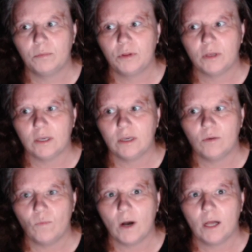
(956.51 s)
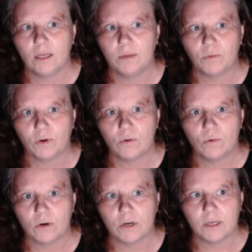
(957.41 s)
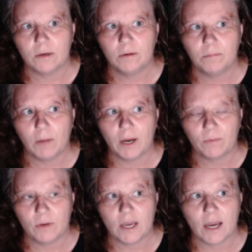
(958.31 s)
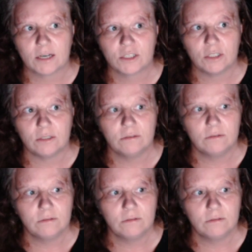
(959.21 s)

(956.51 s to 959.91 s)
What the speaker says: playing while I'm recording my reaction.